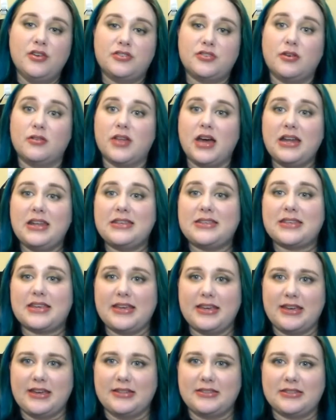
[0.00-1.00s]
So that is
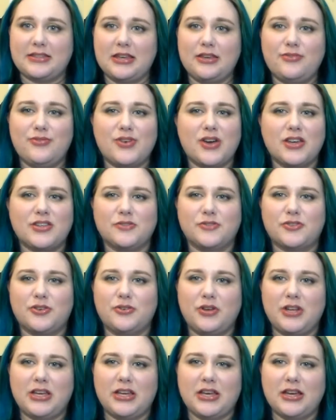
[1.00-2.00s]
it. Thank you guys for
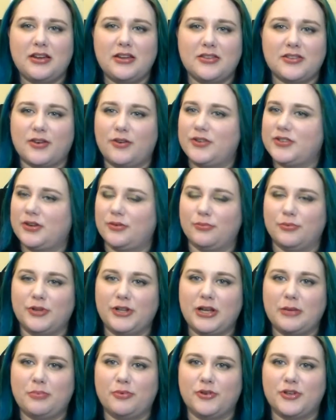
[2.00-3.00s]
tuning in. As always, I
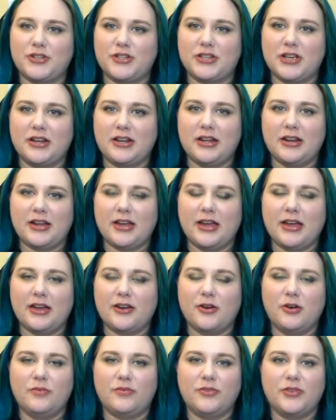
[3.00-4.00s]
really appreciate it,
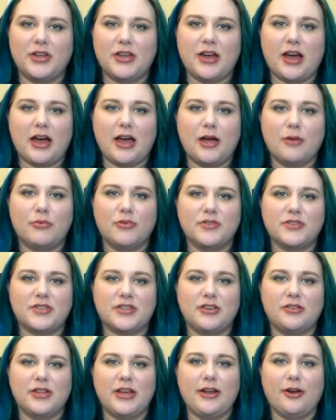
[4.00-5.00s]
and hopefully I will
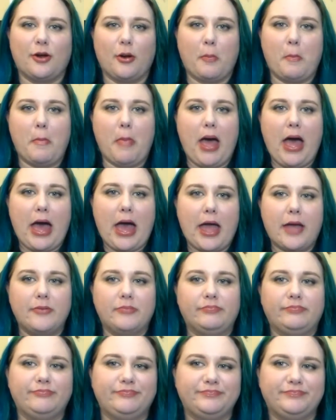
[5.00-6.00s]
see you later. Bye.